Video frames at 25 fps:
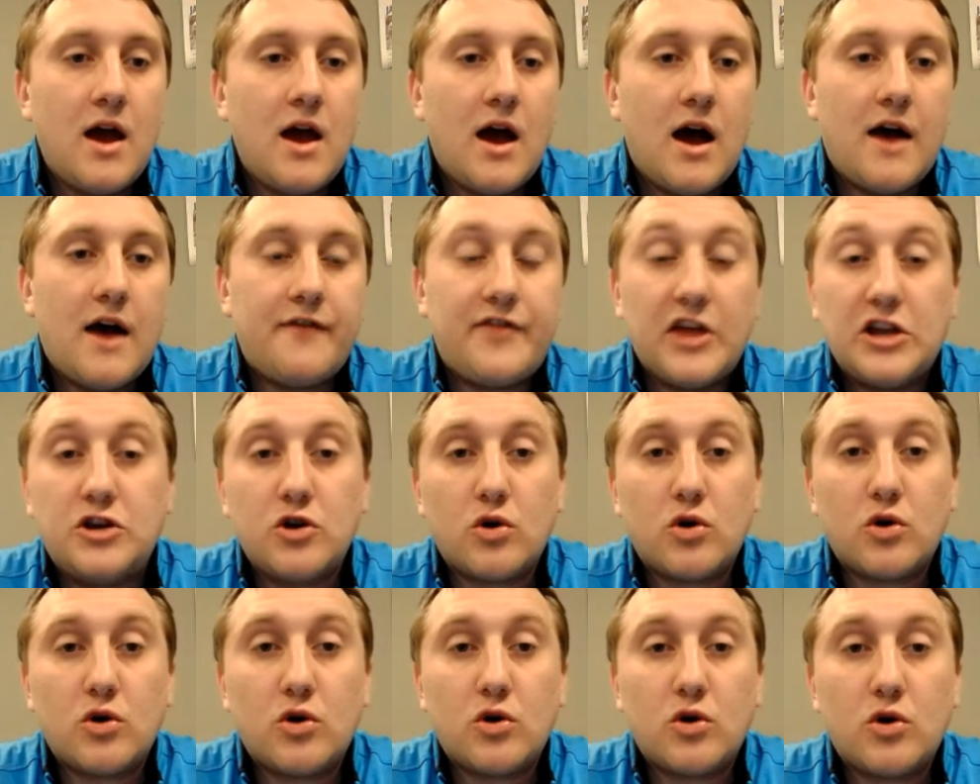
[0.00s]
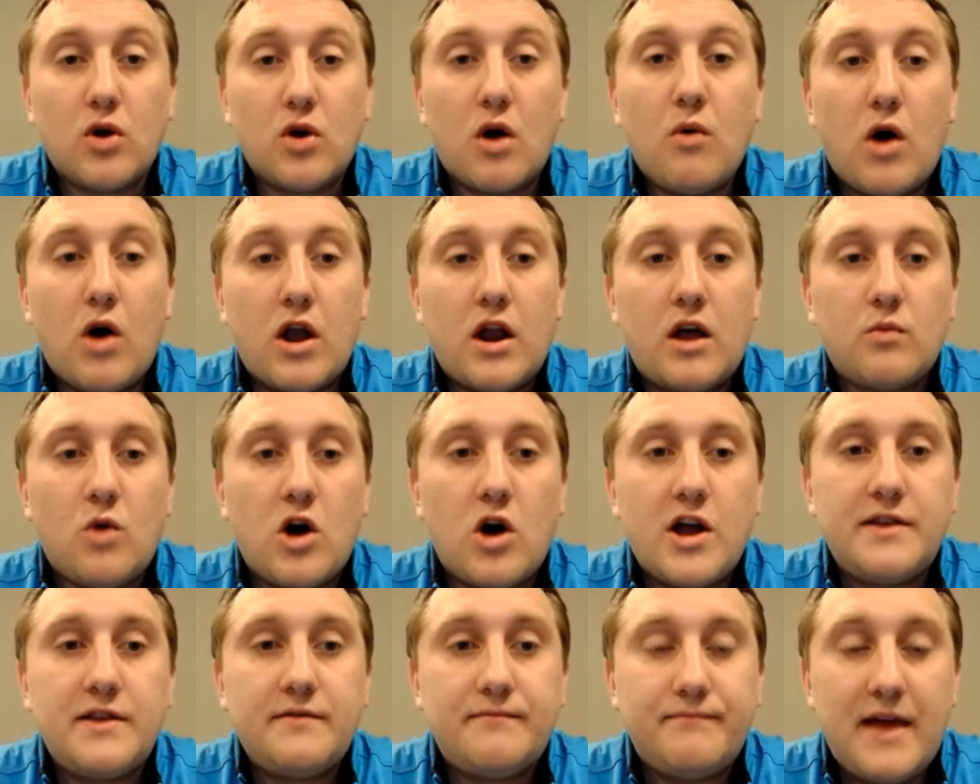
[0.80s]
Uh, if they do go one on
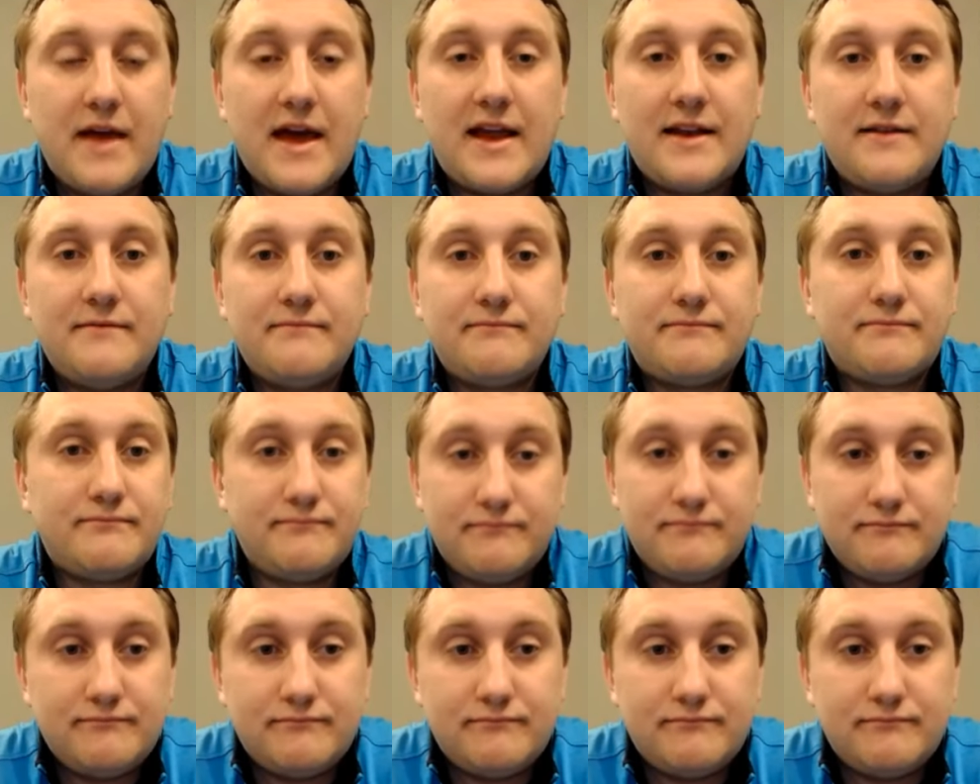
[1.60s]
one, then